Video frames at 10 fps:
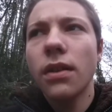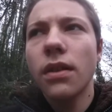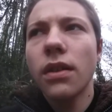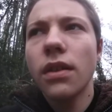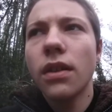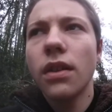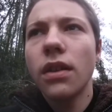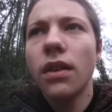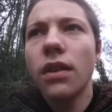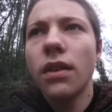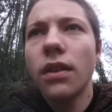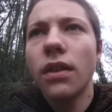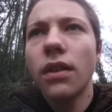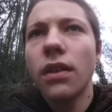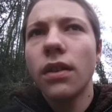
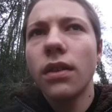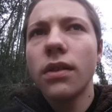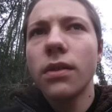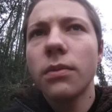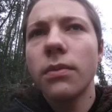(silence)